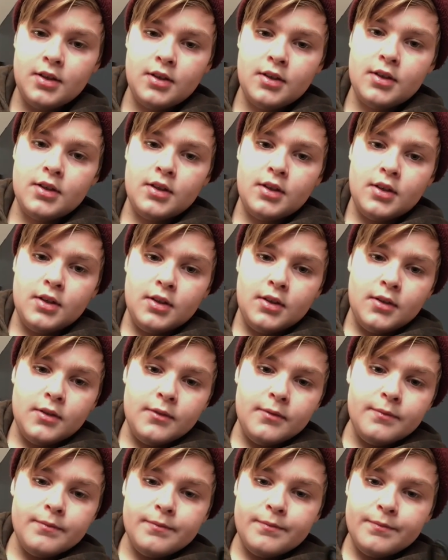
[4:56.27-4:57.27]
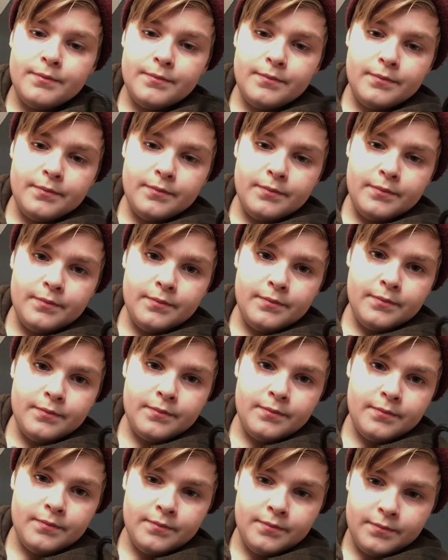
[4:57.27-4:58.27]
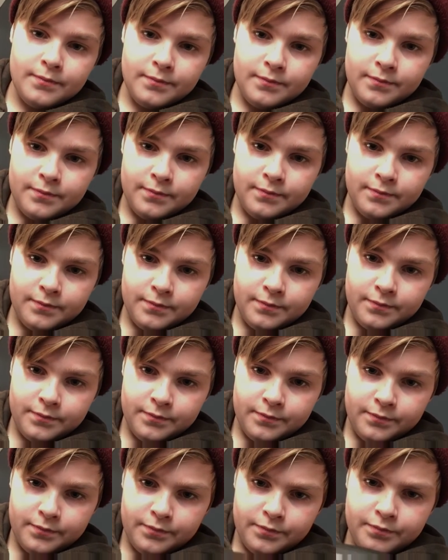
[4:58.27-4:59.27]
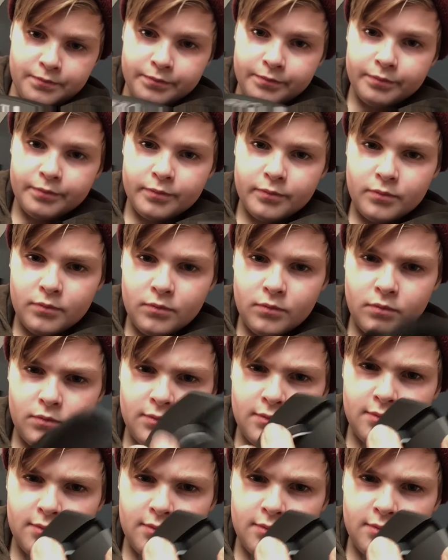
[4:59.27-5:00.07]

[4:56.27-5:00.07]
(silence)